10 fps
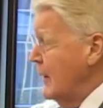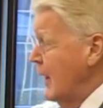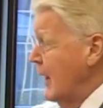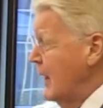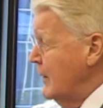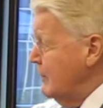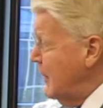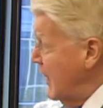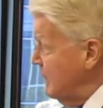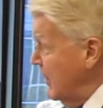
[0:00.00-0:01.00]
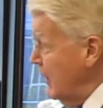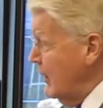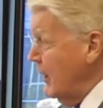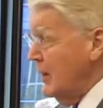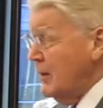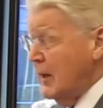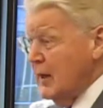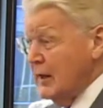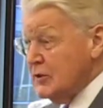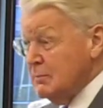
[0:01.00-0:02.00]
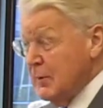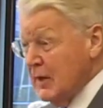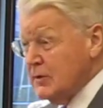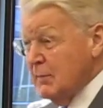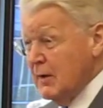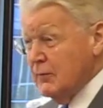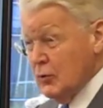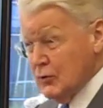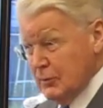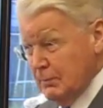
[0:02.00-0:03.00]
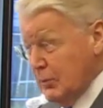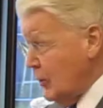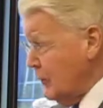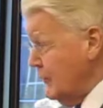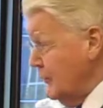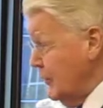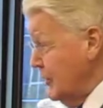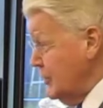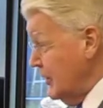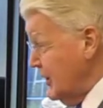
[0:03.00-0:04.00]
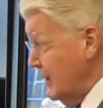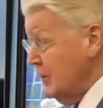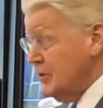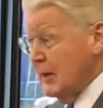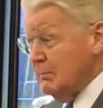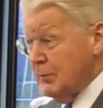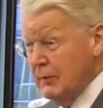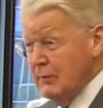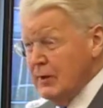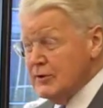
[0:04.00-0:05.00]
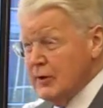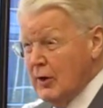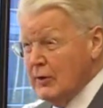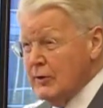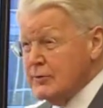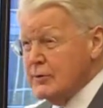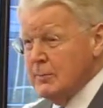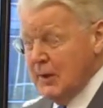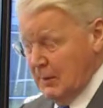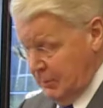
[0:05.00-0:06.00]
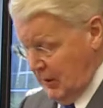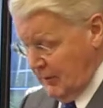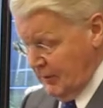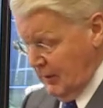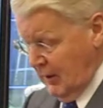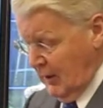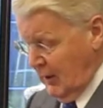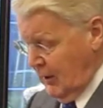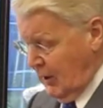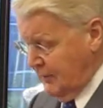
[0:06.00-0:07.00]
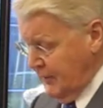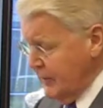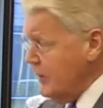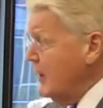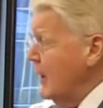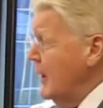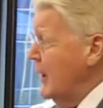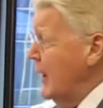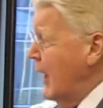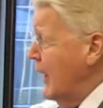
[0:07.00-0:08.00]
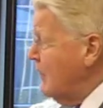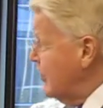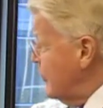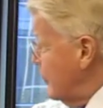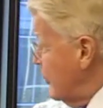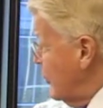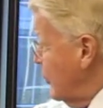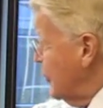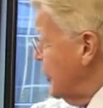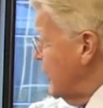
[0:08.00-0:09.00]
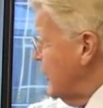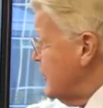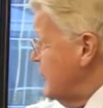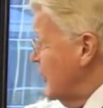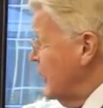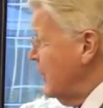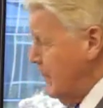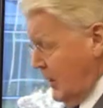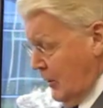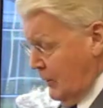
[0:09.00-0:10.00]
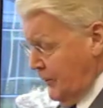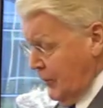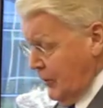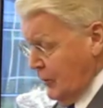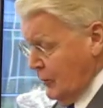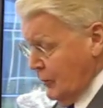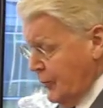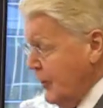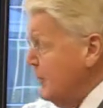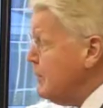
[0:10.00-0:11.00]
And by being here, I express my full support for these endeavors. I'm privileged and honored to be a part of it. And I want to conclude here this morning by offering you 3